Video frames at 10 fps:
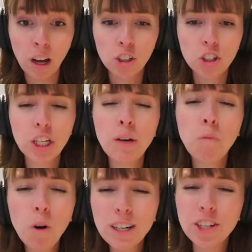She
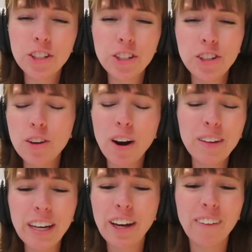would! You've only
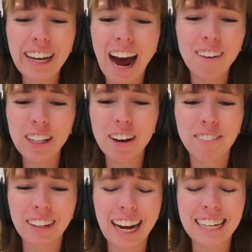been going out with her
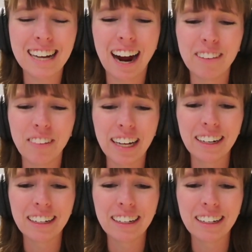for like a tiny bit.